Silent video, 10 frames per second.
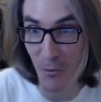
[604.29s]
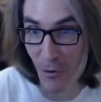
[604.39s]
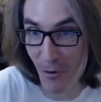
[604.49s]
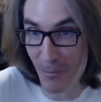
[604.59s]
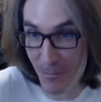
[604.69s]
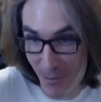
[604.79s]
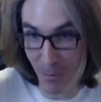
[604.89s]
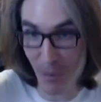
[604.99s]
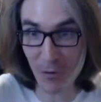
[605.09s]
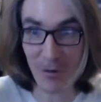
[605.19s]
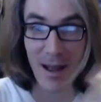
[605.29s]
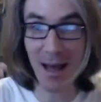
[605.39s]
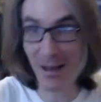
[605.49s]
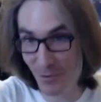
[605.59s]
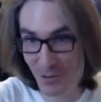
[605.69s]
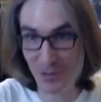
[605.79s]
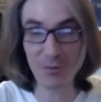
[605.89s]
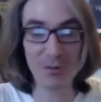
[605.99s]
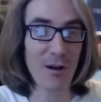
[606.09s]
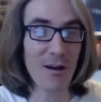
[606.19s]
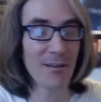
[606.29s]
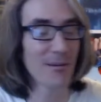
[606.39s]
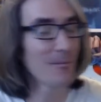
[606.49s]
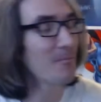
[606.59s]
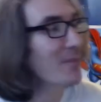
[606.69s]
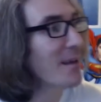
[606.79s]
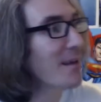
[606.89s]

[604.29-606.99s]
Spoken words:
I wore the bowler hat, which you saw there.